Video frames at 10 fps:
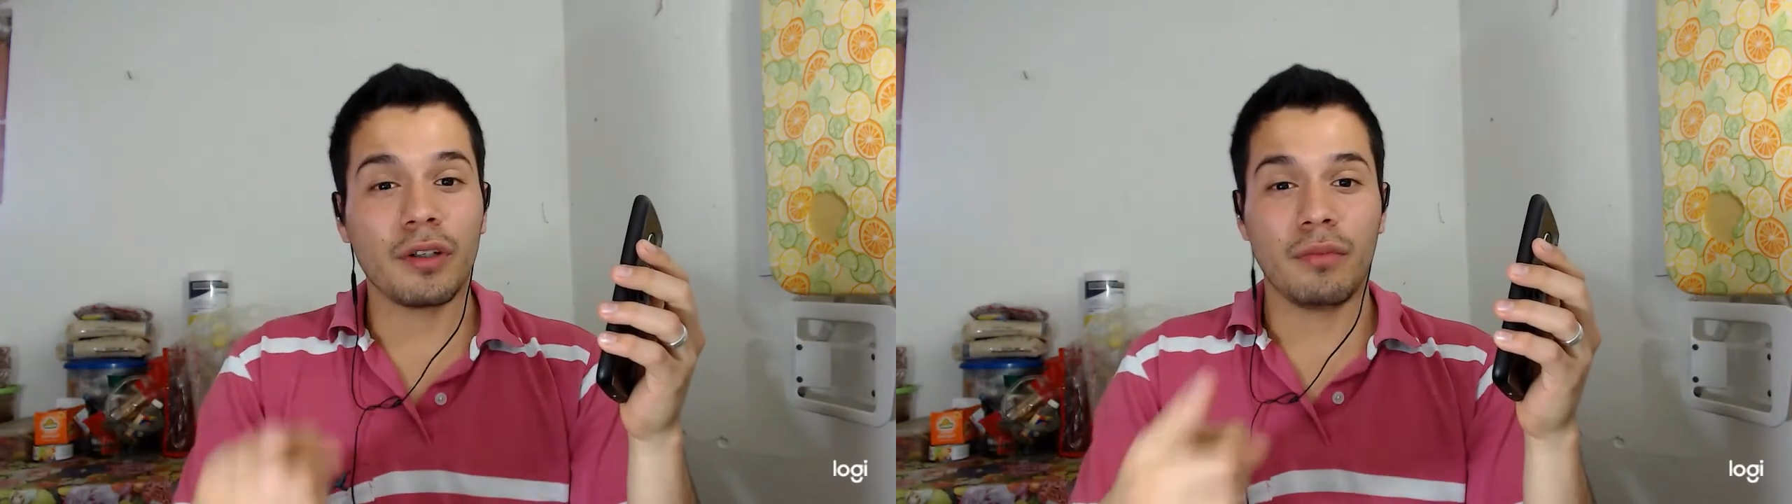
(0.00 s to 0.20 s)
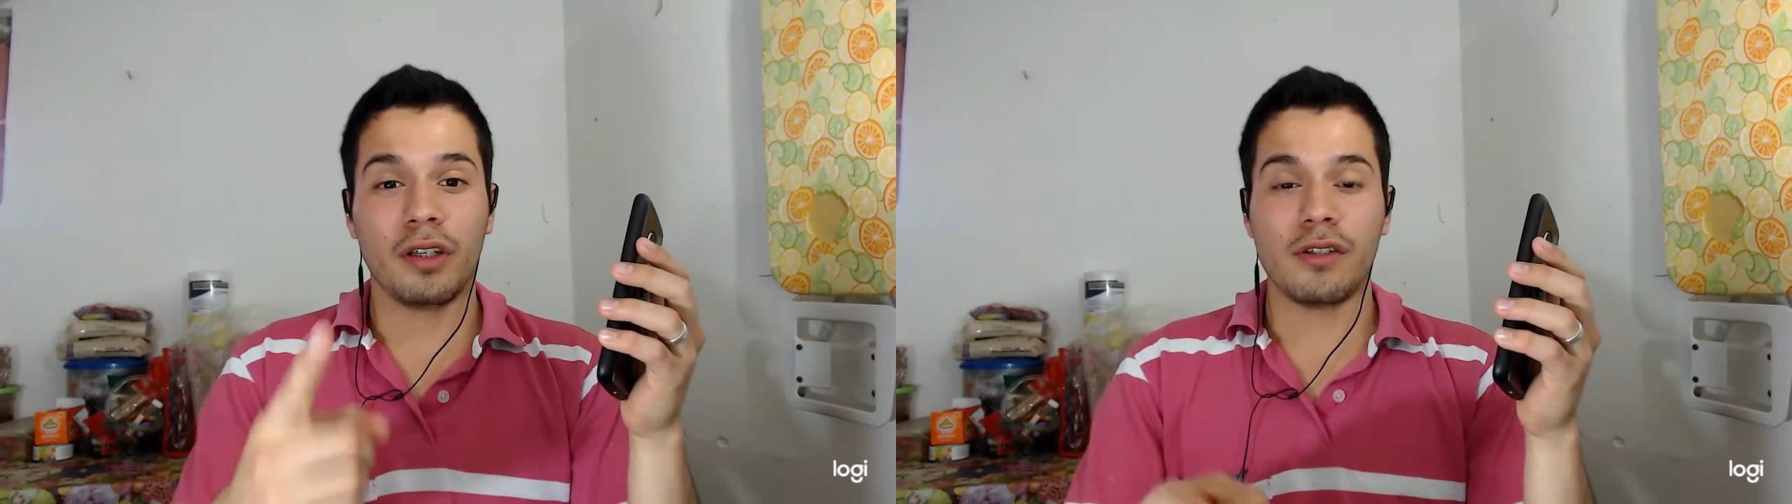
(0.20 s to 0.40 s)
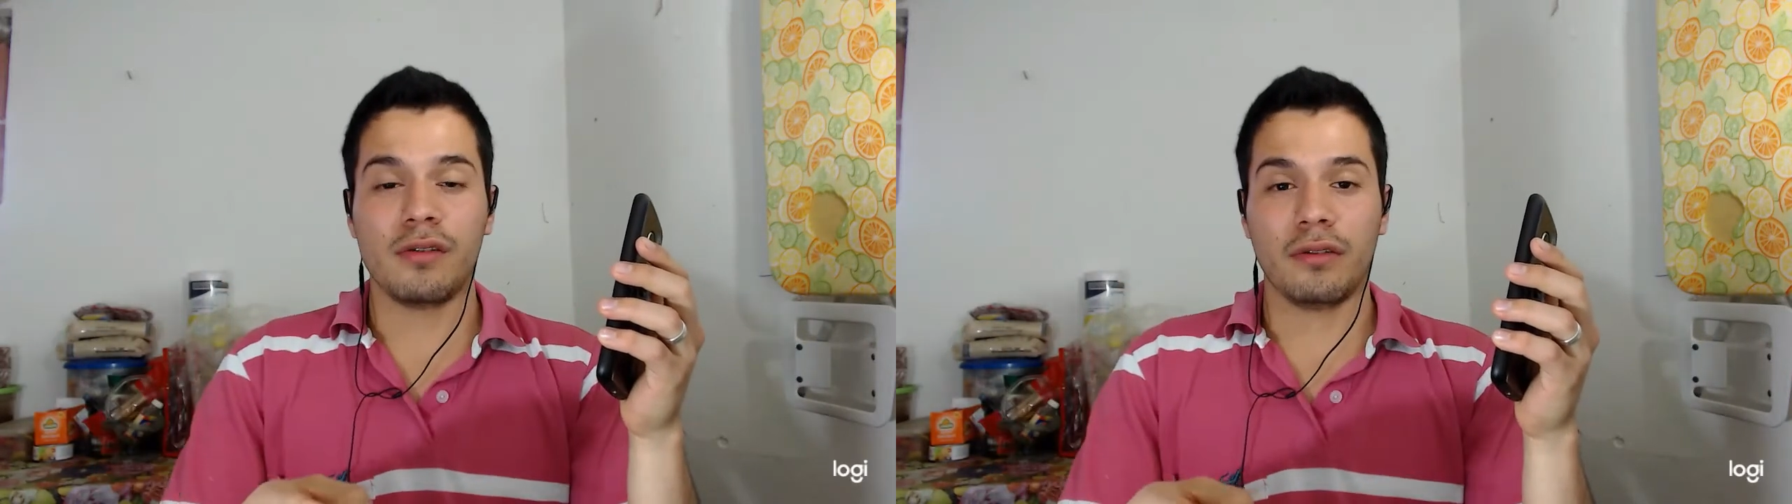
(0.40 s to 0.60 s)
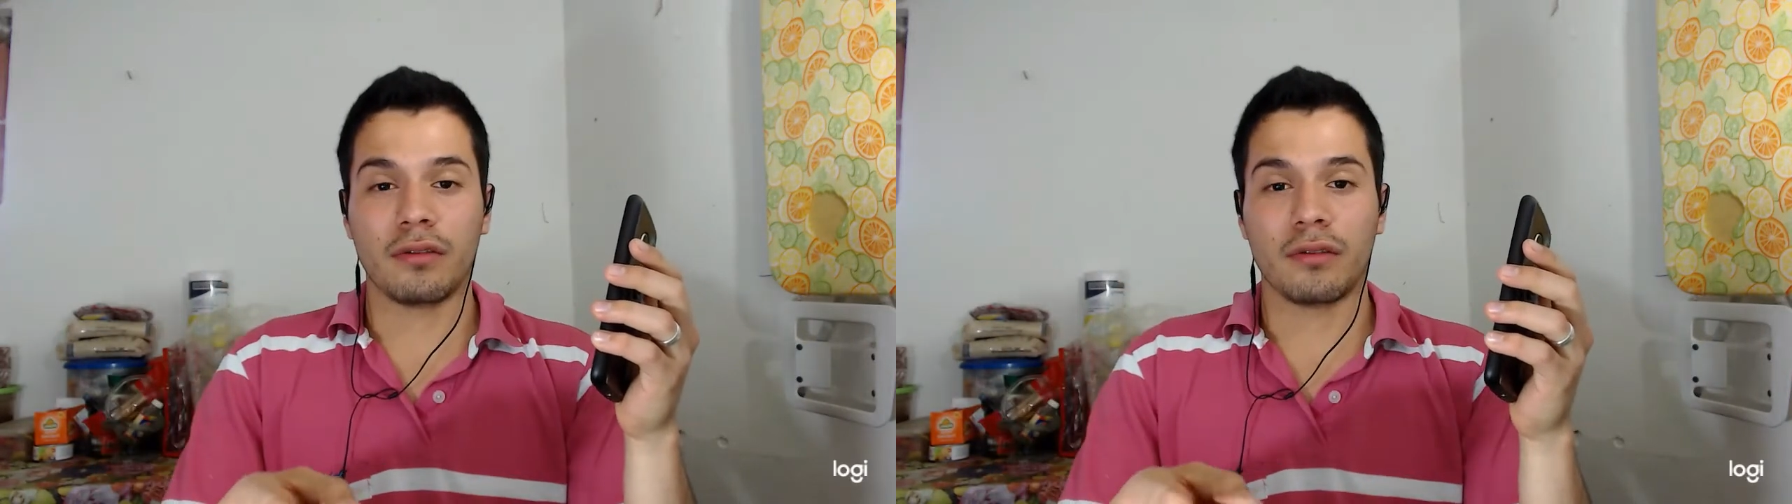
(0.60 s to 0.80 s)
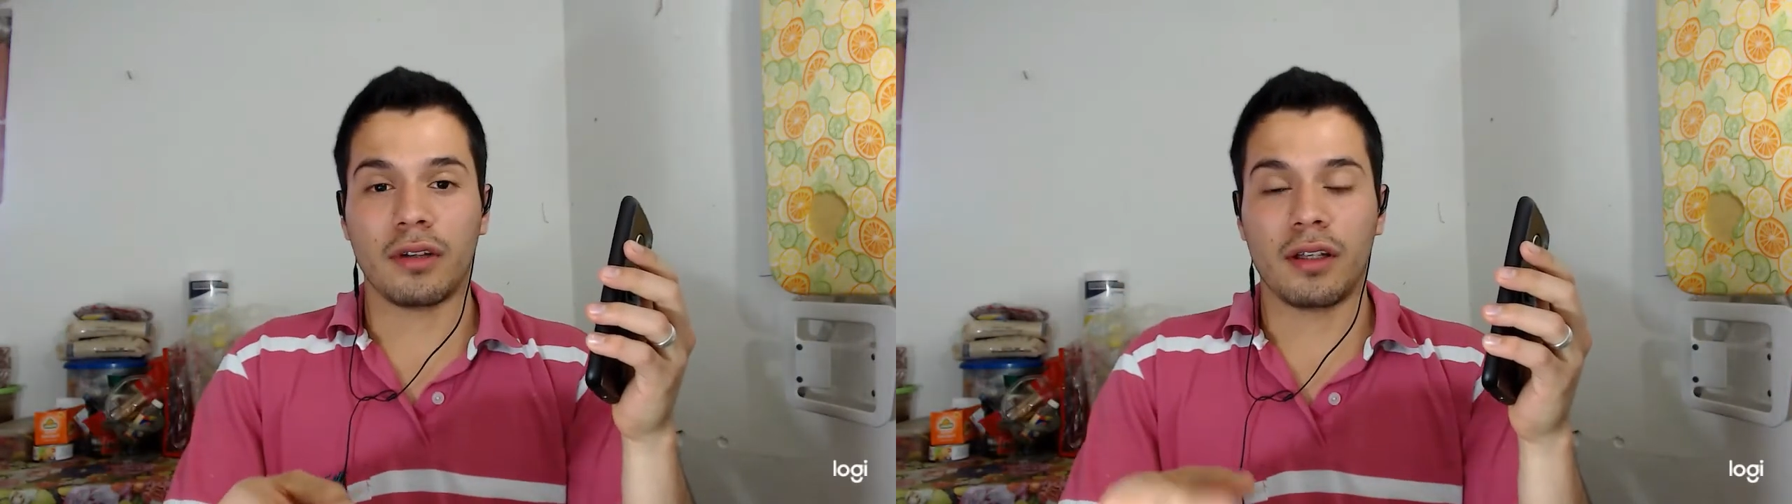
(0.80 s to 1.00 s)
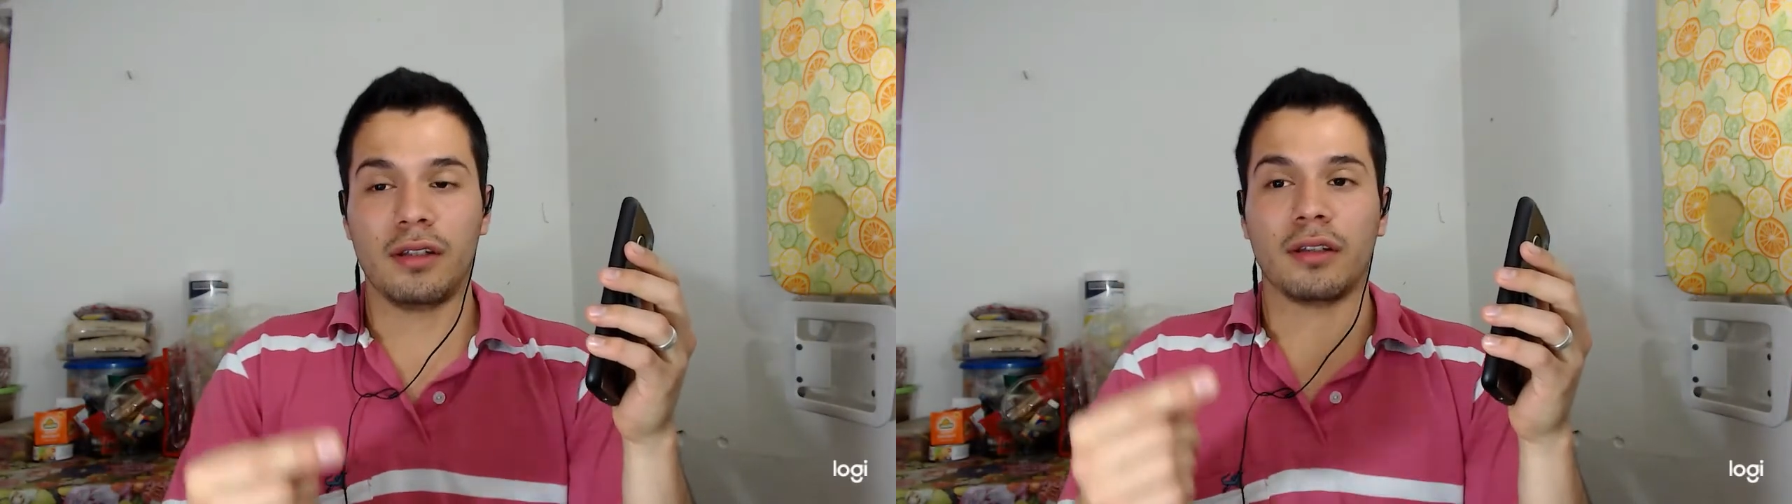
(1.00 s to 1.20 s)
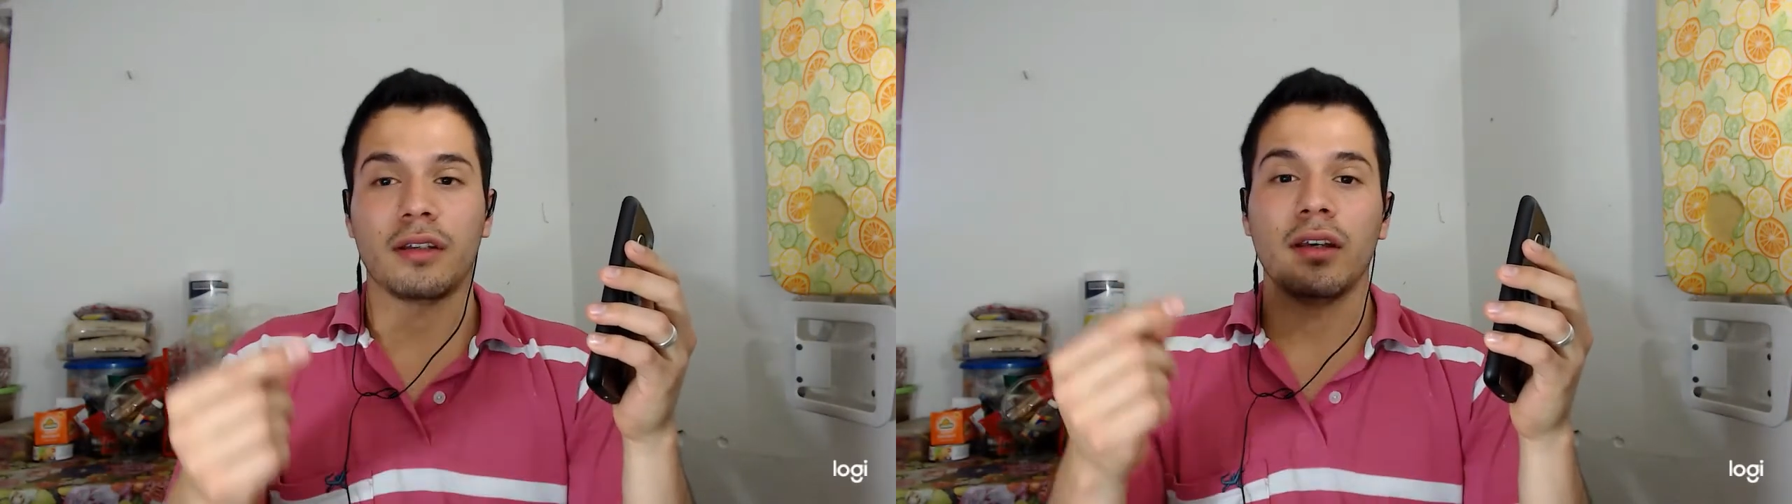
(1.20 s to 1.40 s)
mentioned, like